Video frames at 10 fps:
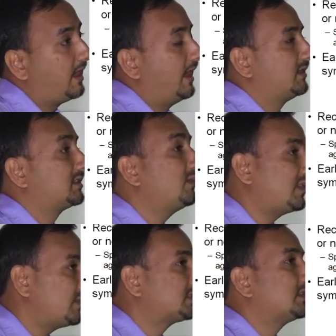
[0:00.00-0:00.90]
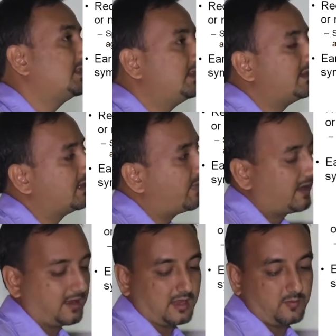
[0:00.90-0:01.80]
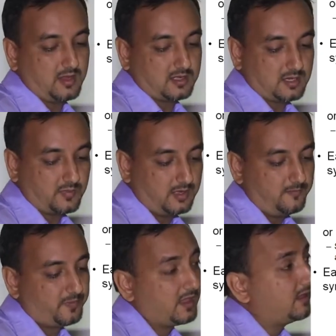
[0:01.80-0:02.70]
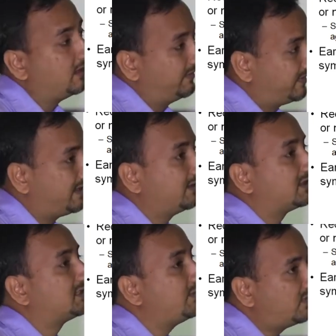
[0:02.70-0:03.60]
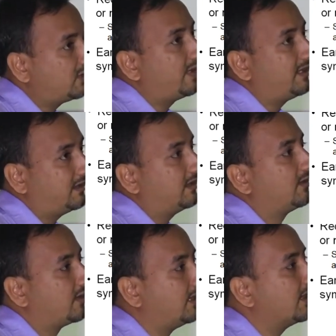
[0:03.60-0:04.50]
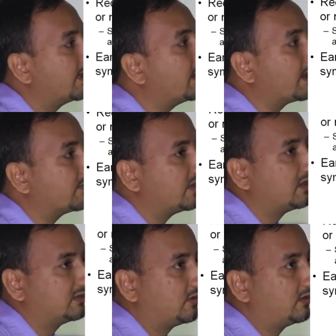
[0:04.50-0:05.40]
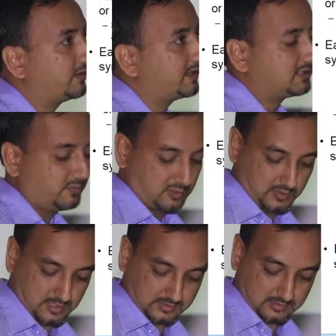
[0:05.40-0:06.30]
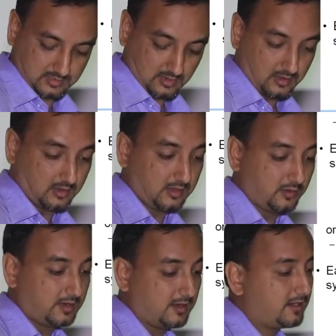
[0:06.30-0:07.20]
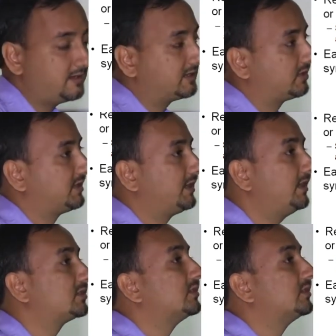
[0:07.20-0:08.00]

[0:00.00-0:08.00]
And sometimes earlier repair can be attempted if there is a symptomatic inguinal hernia, because you all know that there is inguinal hernia associated.